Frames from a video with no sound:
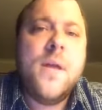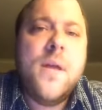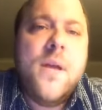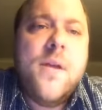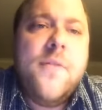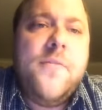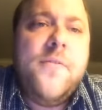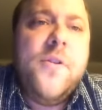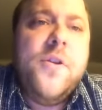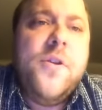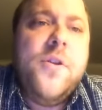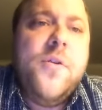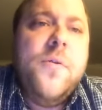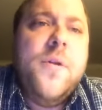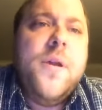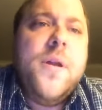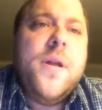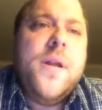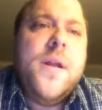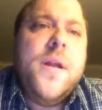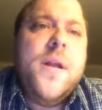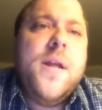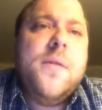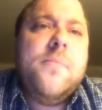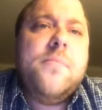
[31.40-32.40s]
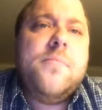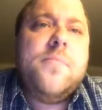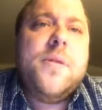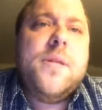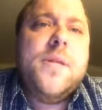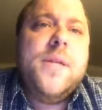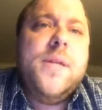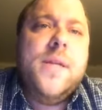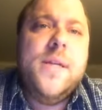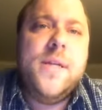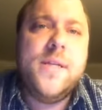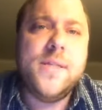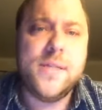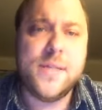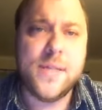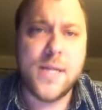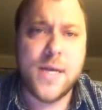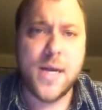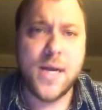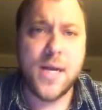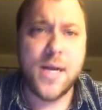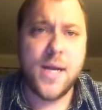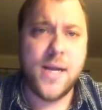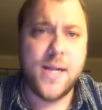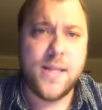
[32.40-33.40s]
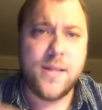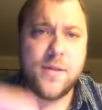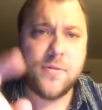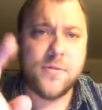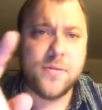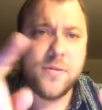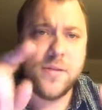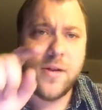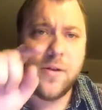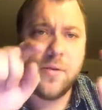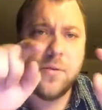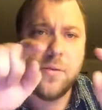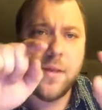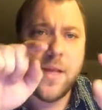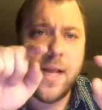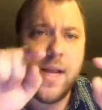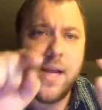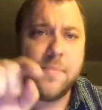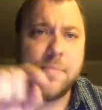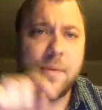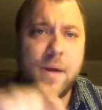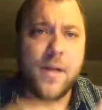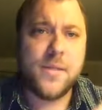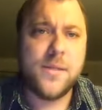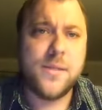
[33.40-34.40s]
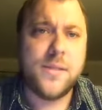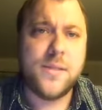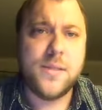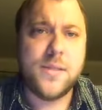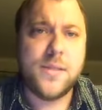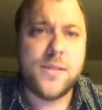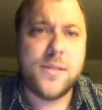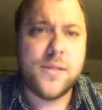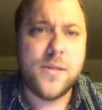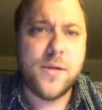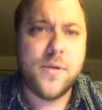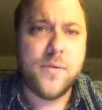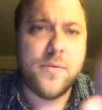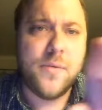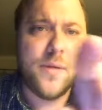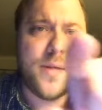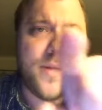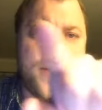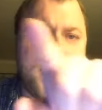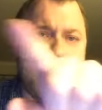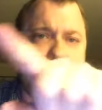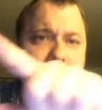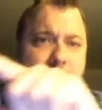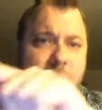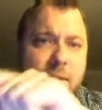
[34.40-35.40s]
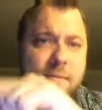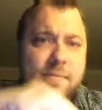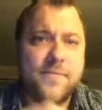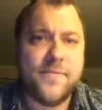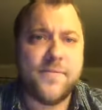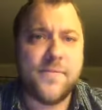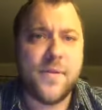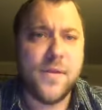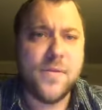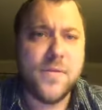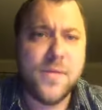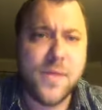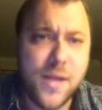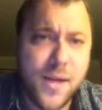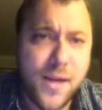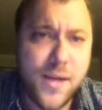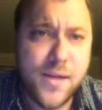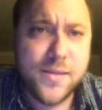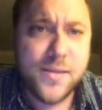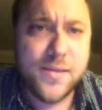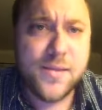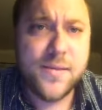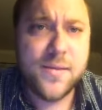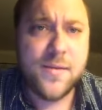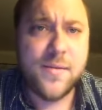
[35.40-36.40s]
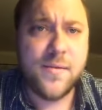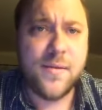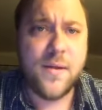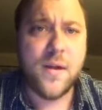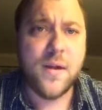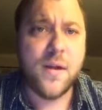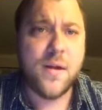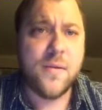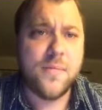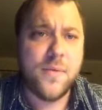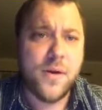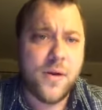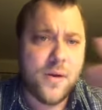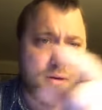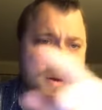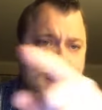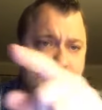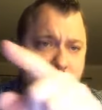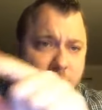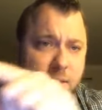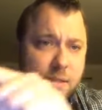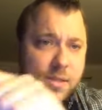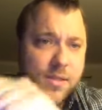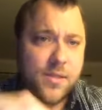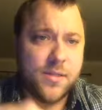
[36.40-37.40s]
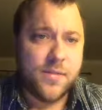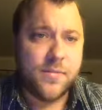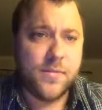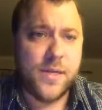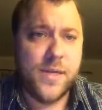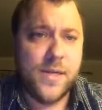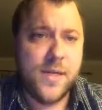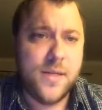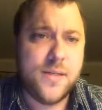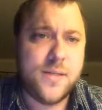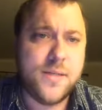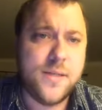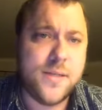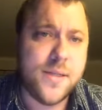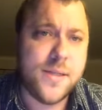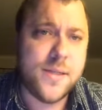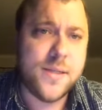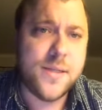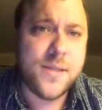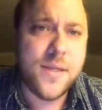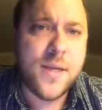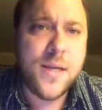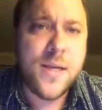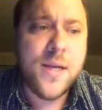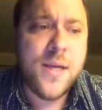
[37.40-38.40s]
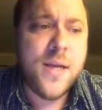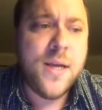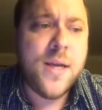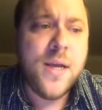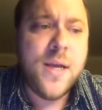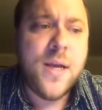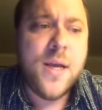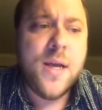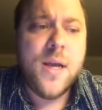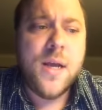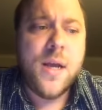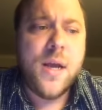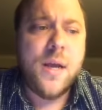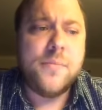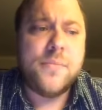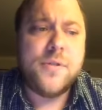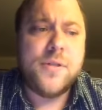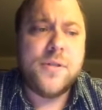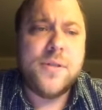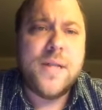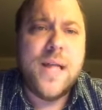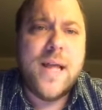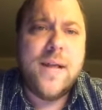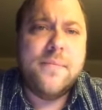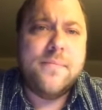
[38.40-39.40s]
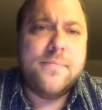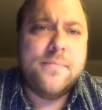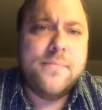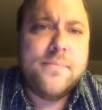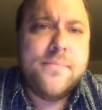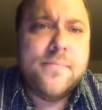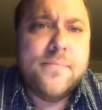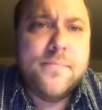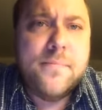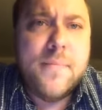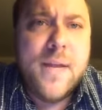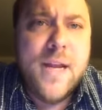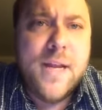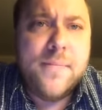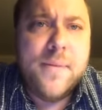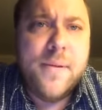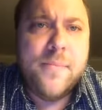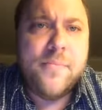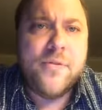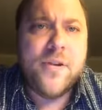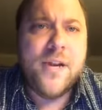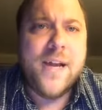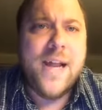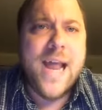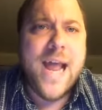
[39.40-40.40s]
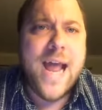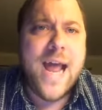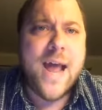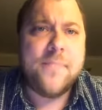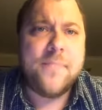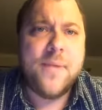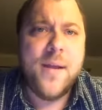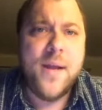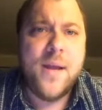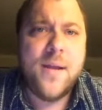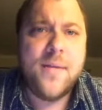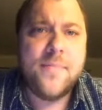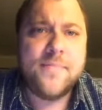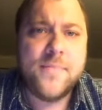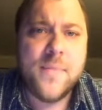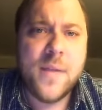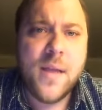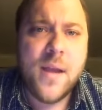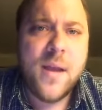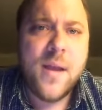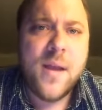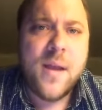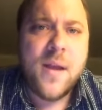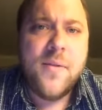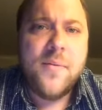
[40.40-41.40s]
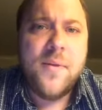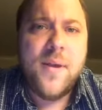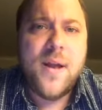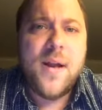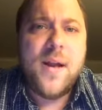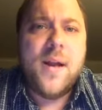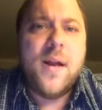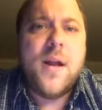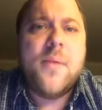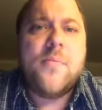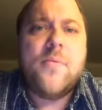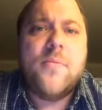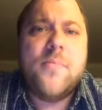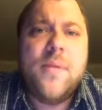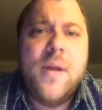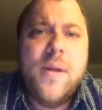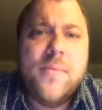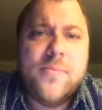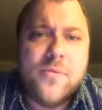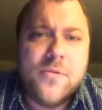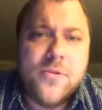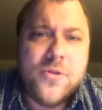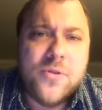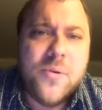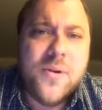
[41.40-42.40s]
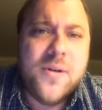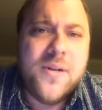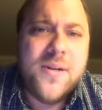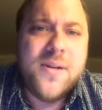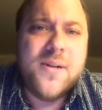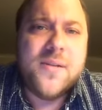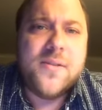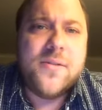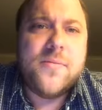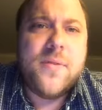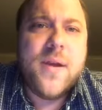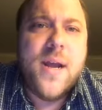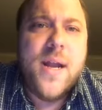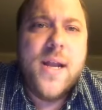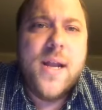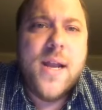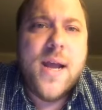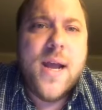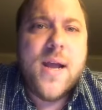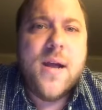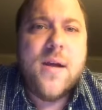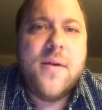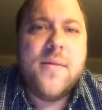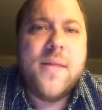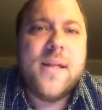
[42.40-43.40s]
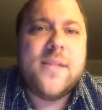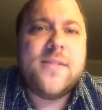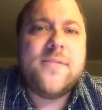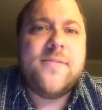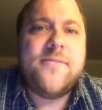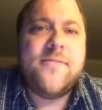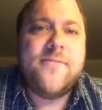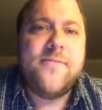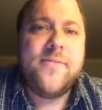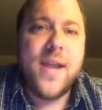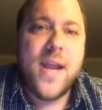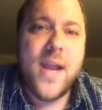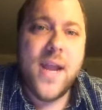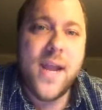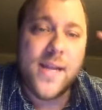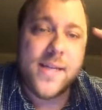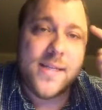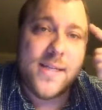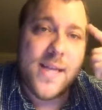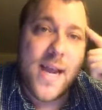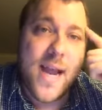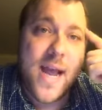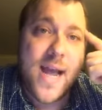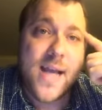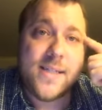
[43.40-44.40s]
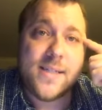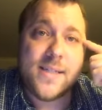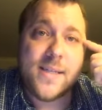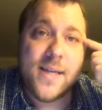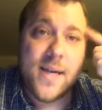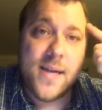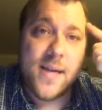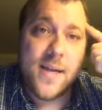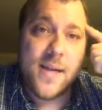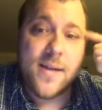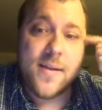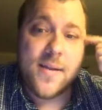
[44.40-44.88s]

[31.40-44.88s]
If you do get in, please uh, hit those little like buttons so that the fun things come across the screen, because I'm sure that'd make me pretty happy. We got a couple people joining us right now. That's fantastic.